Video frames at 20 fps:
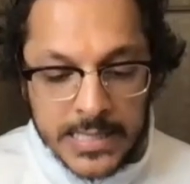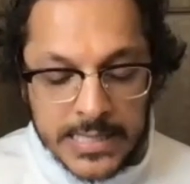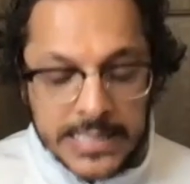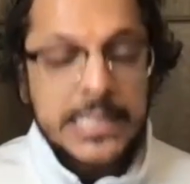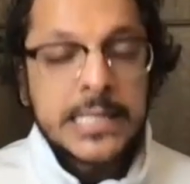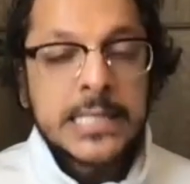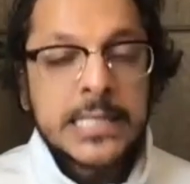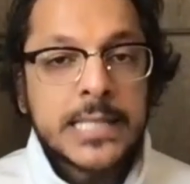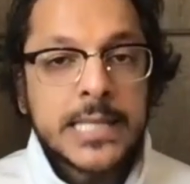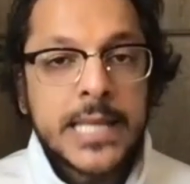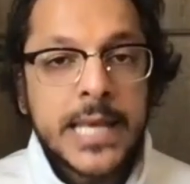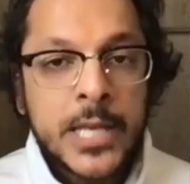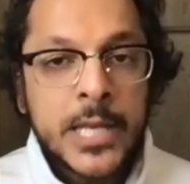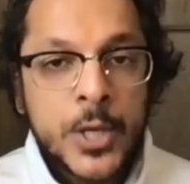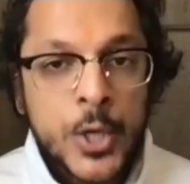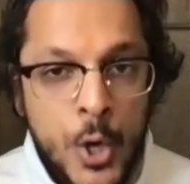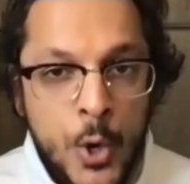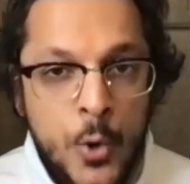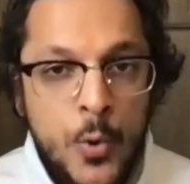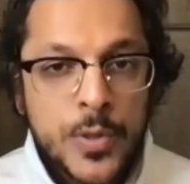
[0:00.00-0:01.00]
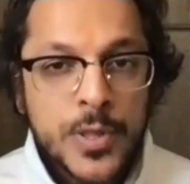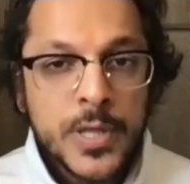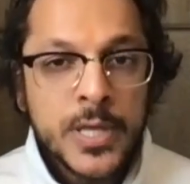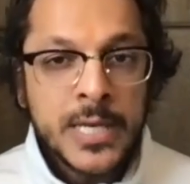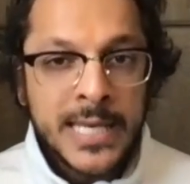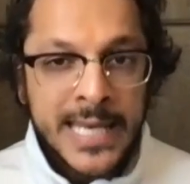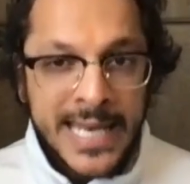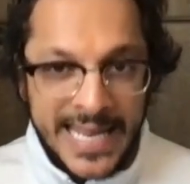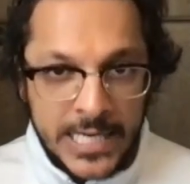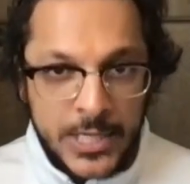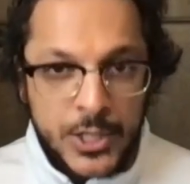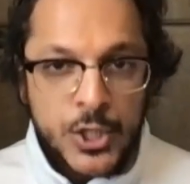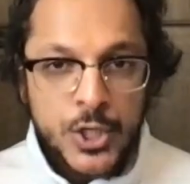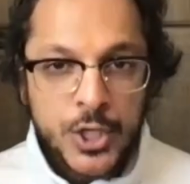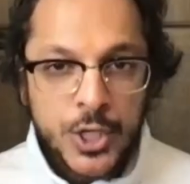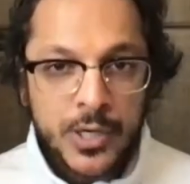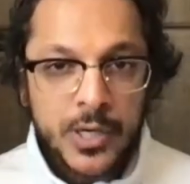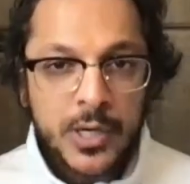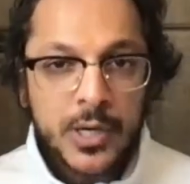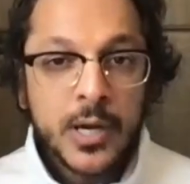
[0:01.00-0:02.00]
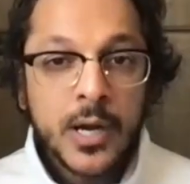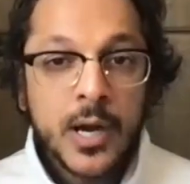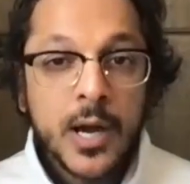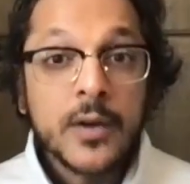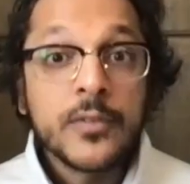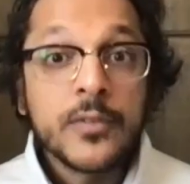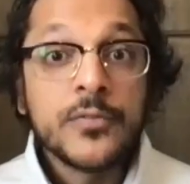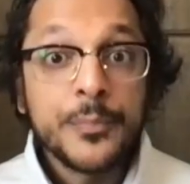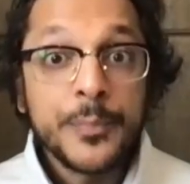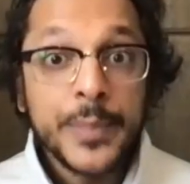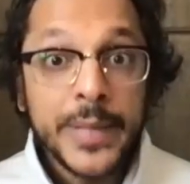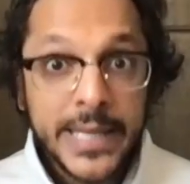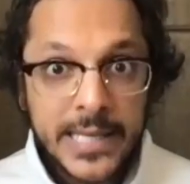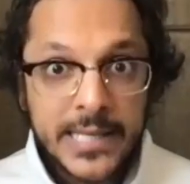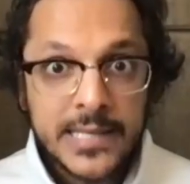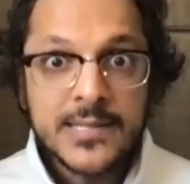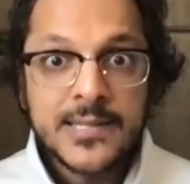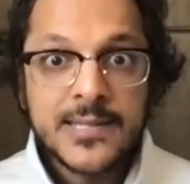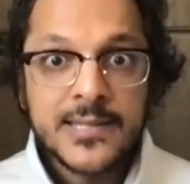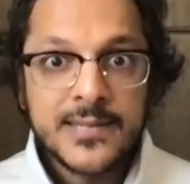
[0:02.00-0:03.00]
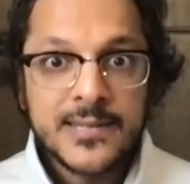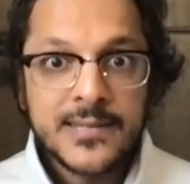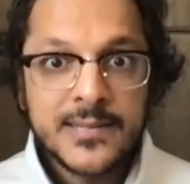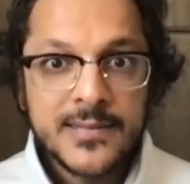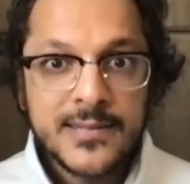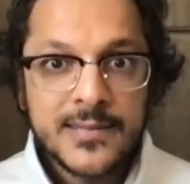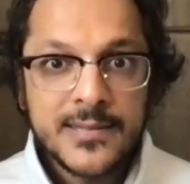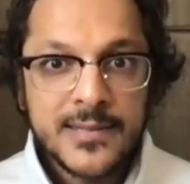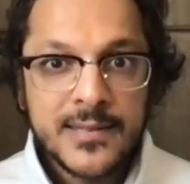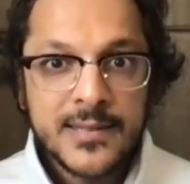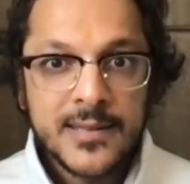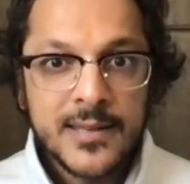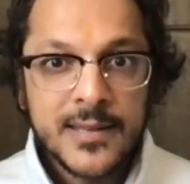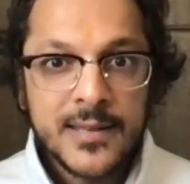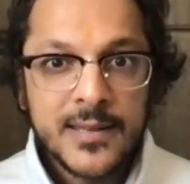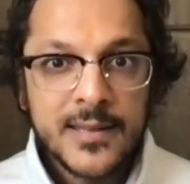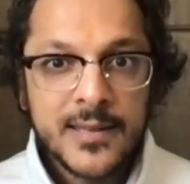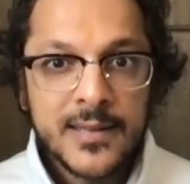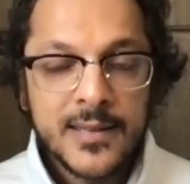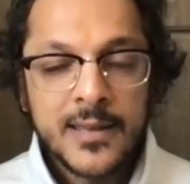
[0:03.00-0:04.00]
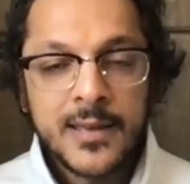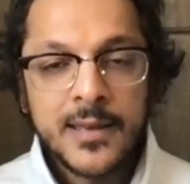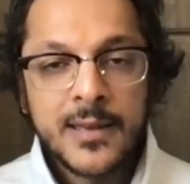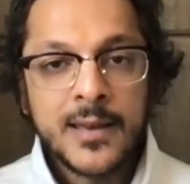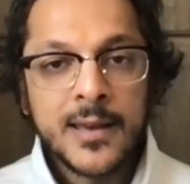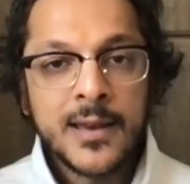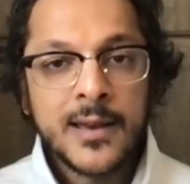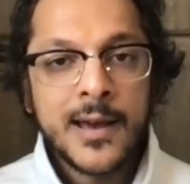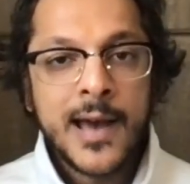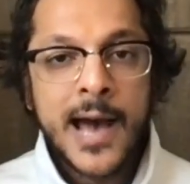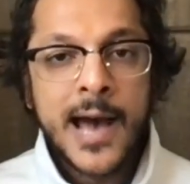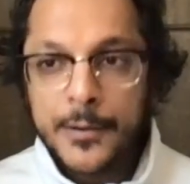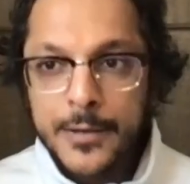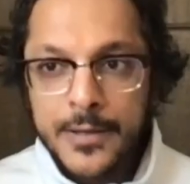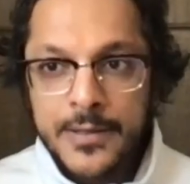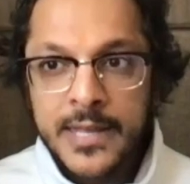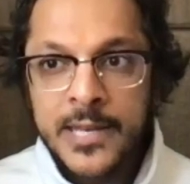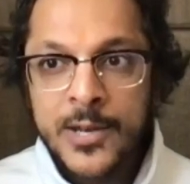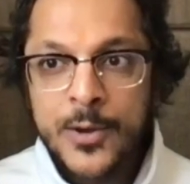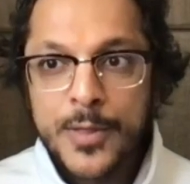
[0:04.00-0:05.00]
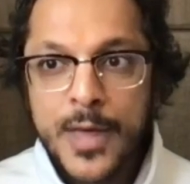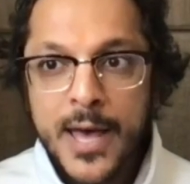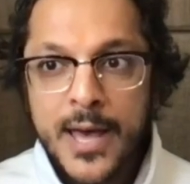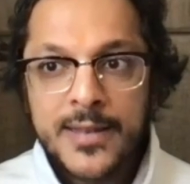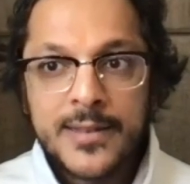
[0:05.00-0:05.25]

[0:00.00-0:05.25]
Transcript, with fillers: since they know the nature of peace. How did they know that?